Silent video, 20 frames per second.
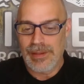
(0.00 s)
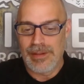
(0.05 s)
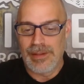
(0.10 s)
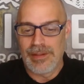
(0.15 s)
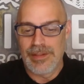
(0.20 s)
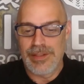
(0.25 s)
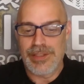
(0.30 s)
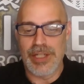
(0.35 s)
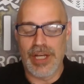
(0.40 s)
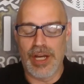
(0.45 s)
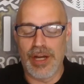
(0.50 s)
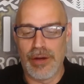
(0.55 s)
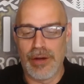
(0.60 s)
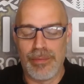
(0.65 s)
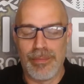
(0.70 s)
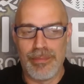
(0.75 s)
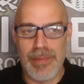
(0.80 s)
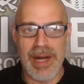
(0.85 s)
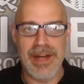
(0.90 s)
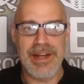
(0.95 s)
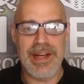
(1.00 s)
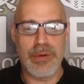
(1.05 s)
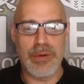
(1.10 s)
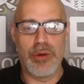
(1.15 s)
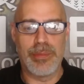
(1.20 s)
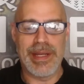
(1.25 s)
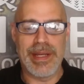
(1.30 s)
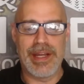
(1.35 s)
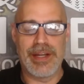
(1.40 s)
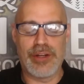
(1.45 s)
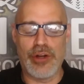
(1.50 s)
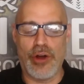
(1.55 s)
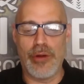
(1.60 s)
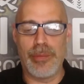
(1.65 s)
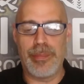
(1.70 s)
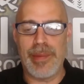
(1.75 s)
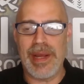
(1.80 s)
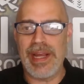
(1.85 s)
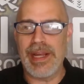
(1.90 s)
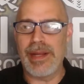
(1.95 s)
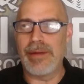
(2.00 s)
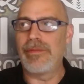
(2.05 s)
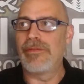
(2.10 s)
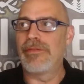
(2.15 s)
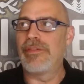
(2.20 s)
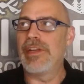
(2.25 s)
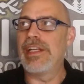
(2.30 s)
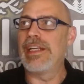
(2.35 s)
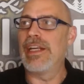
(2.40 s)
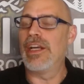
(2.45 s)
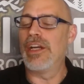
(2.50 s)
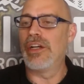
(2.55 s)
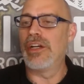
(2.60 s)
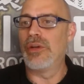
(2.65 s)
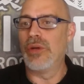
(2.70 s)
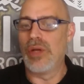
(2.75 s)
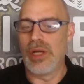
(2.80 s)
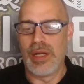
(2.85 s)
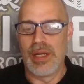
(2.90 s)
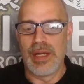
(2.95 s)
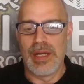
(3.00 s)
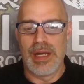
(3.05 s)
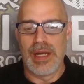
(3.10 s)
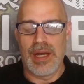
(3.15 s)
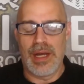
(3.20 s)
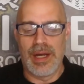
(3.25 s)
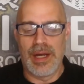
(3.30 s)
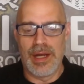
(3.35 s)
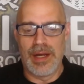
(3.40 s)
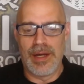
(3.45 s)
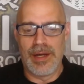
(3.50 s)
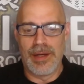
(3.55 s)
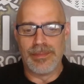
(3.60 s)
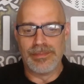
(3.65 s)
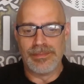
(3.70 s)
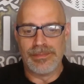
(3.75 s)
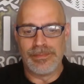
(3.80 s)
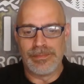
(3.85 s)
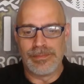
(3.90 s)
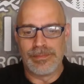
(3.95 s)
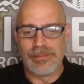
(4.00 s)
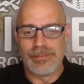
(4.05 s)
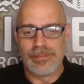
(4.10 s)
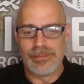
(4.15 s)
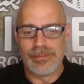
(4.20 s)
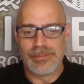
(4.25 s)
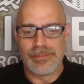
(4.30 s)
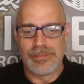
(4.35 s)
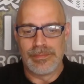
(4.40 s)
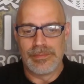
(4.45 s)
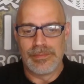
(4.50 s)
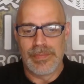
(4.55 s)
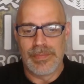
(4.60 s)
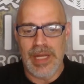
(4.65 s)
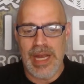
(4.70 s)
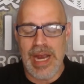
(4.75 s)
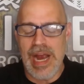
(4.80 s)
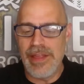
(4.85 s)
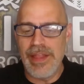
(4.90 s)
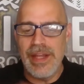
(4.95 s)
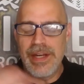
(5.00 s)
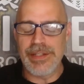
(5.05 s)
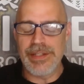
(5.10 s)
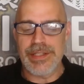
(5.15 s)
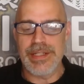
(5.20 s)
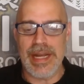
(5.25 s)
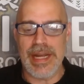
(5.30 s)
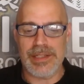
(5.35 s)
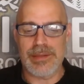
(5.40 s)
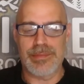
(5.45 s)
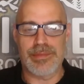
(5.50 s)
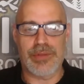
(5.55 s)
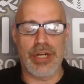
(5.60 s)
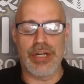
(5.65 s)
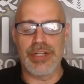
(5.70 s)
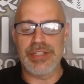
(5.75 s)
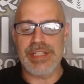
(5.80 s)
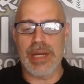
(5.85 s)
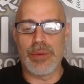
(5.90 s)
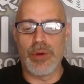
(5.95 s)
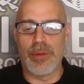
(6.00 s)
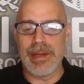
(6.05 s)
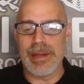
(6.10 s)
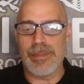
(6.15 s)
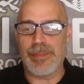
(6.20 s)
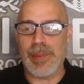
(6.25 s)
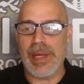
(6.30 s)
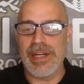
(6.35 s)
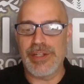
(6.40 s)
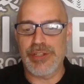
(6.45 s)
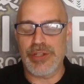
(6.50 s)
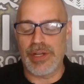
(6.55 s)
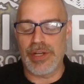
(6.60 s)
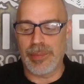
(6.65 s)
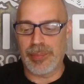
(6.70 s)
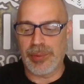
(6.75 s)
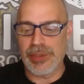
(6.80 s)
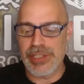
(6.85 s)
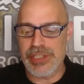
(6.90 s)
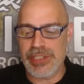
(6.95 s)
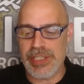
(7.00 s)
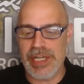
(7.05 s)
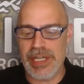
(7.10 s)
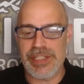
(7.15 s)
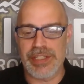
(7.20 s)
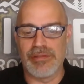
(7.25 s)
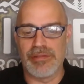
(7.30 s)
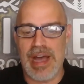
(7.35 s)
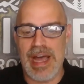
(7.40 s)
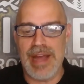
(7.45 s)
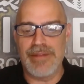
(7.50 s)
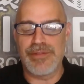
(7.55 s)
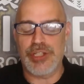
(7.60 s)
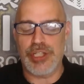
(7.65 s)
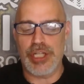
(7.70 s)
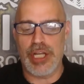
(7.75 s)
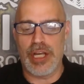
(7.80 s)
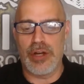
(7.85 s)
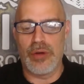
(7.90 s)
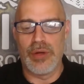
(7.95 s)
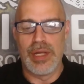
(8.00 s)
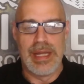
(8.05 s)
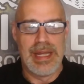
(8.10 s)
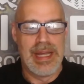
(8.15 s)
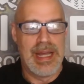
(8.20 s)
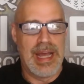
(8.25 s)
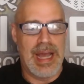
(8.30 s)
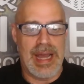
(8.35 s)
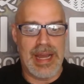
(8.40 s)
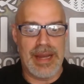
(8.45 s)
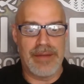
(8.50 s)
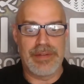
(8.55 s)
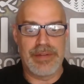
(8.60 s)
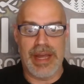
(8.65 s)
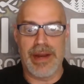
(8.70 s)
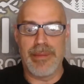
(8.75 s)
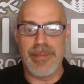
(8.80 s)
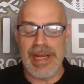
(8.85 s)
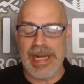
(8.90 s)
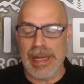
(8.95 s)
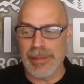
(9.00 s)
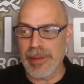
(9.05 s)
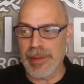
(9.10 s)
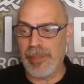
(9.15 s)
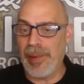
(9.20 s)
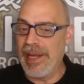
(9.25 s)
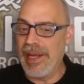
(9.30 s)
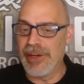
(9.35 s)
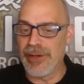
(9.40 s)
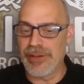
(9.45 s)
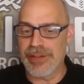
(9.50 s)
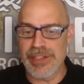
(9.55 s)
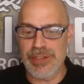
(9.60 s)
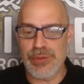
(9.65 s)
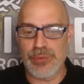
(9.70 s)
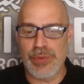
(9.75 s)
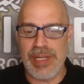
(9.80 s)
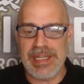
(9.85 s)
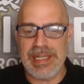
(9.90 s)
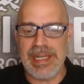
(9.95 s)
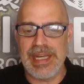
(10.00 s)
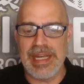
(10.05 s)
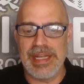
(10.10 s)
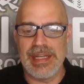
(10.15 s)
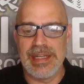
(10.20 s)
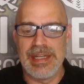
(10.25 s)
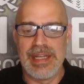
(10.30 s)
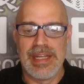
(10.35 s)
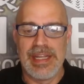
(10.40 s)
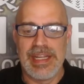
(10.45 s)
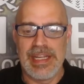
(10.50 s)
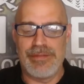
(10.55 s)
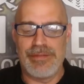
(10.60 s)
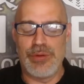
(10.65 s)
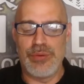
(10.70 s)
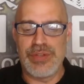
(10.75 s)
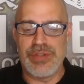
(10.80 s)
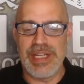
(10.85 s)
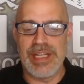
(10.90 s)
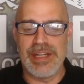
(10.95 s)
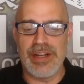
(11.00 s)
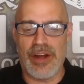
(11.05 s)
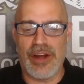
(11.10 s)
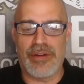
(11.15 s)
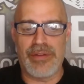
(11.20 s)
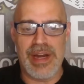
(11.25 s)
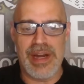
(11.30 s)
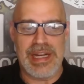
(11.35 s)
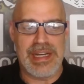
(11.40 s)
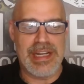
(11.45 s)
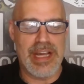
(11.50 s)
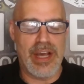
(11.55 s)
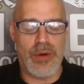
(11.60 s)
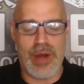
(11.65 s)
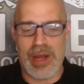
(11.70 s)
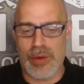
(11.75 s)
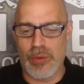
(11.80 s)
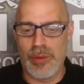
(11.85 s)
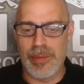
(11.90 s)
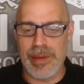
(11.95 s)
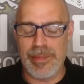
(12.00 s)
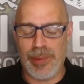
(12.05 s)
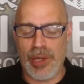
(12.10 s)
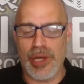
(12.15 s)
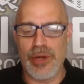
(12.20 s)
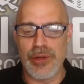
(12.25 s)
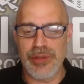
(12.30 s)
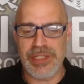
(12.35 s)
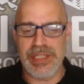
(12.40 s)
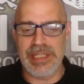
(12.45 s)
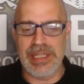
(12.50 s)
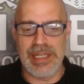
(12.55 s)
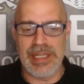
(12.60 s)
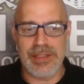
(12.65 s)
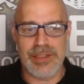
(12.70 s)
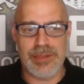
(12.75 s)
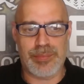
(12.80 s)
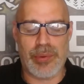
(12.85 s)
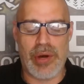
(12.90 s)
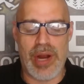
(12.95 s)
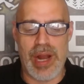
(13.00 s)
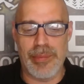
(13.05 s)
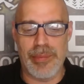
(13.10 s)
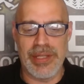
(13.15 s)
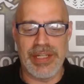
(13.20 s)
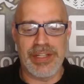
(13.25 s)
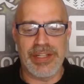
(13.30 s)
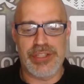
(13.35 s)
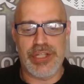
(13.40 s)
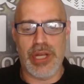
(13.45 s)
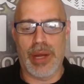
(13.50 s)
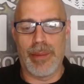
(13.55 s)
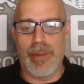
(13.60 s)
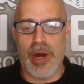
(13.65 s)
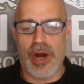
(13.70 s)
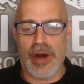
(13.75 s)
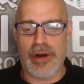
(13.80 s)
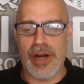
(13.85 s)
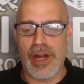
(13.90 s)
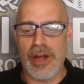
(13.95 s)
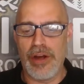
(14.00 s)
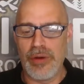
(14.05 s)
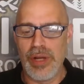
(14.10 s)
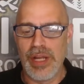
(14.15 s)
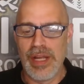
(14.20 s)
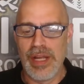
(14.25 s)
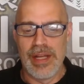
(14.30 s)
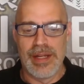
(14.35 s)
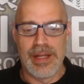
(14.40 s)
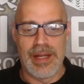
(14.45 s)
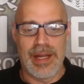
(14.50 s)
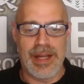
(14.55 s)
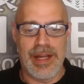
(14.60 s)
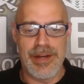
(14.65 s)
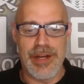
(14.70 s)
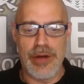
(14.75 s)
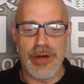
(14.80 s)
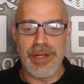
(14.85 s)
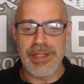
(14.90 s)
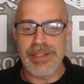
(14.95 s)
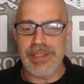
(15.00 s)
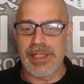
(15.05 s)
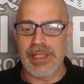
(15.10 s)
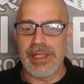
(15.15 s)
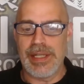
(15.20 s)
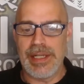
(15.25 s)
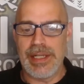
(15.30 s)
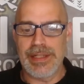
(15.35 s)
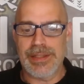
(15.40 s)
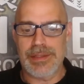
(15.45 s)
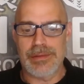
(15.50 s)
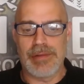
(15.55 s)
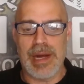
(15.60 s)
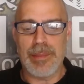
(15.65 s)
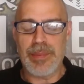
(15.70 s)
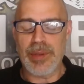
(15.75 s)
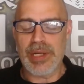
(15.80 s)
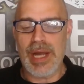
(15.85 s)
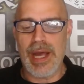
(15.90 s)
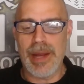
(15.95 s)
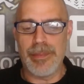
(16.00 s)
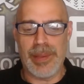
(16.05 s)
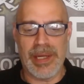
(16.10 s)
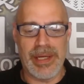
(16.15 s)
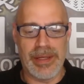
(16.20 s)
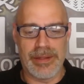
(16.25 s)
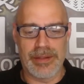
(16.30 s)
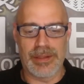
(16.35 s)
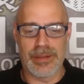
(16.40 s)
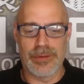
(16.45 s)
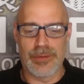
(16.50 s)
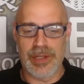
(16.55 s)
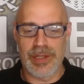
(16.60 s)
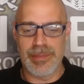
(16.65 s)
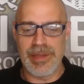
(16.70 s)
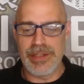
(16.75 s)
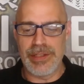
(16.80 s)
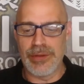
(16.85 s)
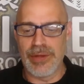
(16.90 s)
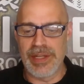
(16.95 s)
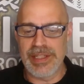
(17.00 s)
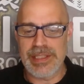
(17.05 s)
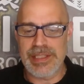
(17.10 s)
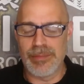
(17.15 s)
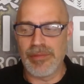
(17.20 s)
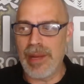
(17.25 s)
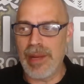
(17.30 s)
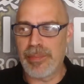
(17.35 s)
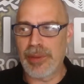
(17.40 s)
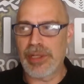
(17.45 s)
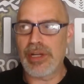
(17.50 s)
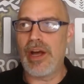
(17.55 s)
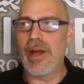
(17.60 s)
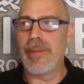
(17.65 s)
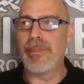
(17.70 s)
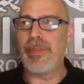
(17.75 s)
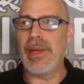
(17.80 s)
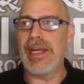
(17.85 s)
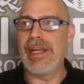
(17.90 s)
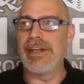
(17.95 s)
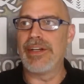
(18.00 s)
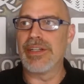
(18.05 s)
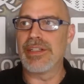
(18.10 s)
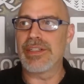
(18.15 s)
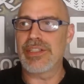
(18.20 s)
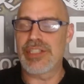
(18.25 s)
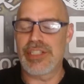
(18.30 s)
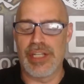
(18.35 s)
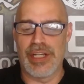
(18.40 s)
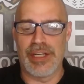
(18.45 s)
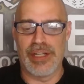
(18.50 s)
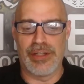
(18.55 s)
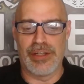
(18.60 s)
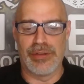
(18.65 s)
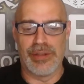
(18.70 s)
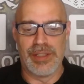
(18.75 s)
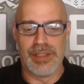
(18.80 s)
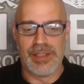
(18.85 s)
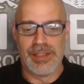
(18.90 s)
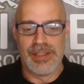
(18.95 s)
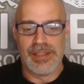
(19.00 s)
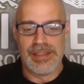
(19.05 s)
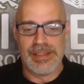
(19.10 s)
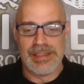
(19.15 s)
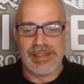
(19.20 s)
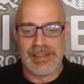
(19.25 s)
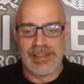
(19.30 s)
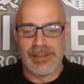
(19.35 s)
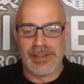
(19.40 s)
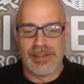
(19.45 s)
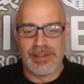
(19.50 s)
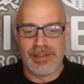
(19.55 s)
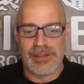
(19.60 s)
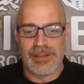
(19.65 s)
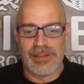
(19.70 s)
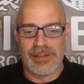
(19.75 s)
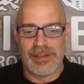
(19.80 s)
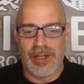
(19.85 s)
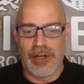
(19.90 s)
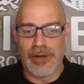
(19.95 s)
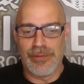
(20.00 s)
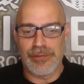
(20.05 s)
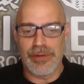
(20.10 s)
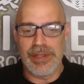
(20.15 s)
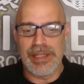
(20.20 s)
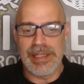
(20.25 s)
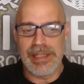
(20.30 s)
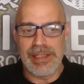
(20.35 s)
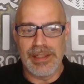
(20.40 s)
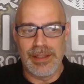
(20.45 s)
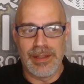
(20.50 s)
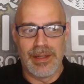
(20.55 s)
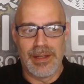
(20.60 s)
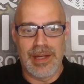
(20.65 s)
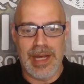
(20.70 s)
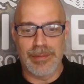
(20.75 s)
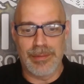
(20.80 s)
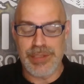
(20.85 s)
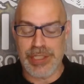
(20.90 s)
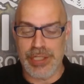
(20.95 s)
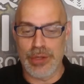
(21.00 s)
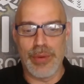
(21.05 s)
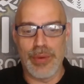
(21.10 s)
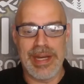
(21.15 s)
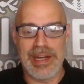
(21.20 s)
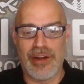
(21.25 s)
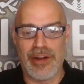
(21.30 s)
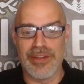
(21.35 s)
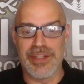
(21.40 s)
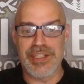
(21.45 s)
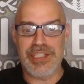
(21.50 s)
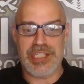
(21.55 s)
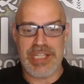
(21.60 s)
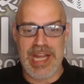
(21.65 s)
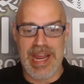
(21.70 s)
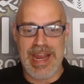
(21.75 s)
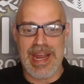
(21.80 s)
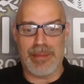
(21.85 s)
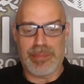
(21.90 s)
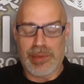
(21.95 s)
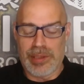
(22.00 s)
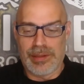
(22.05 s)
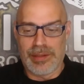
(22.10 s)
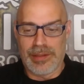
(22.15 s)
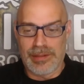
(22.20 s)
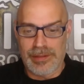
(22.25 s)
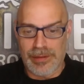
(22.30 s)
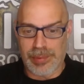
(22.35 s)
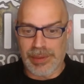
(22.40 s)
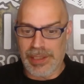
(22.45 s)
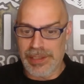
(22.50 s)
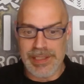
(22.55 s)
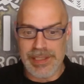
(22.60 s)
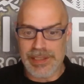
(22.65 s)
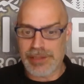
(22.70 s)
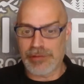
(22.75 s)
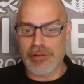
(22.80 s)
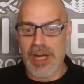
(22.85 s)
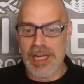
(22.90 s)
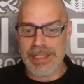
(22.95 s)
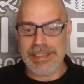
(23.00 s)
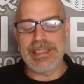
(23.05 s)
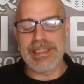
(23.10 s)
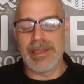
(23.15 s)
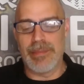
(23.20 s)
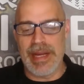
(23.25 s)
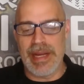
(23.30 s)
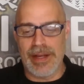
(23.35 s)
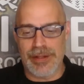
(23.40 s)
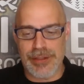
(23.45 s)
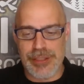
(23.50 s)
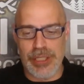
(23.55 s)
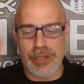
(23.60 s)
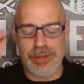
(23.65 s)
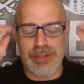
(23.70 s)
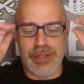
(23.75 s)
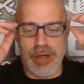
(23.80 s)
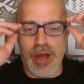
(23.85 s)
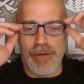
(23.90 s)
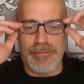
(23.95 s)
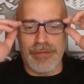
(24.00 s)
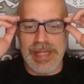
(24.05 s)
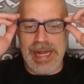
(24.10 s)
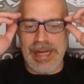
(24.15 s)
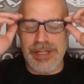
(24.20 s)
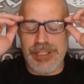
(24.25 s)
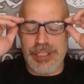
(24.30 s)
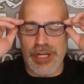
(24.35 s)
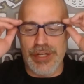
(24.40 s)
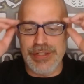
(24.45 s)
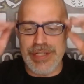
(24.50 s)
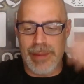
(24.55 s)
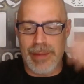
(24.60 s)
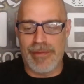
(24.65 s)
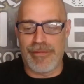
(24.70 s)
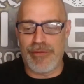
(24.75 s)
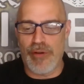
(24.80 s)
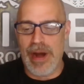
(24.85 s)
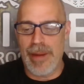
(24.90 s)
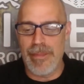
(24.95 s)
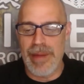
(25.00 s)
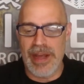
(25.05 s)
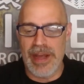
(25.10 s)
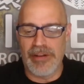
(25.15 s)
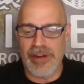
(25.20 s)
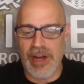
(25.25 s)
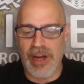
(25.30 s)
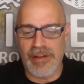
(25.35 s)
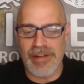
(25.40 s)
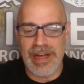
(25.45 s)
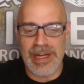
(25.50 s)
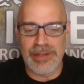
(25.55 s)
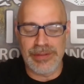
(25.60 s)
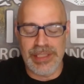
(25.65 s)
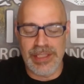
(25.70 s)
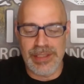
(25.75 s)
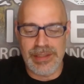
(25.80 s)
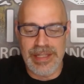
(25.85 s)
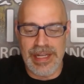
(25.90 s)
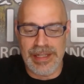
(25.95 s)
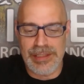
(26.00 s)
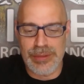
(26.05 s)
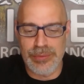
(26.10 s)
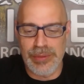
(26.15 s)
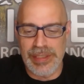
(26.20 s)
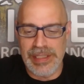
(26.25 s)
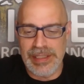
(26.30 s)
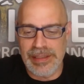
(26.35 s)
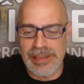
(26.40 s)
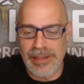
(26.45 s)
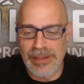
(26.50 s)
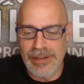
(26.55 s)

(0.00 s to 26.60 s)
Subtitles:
So Monday will be a Gold Bay video. And then it's next Thursday will be a Patreon Appreciation Live show. I've got to make up the Paydirt this weekend. If you didn't already know, I will be posting it probably tomorrow. And notice, it's Leprechaun Paydirt. We're going to be doing some Leprechaun Paydirt. So hopefully, I'm still waiting on the stamp because it's lost in the mail too. So hopefully that shows up before I mail it all out this next week.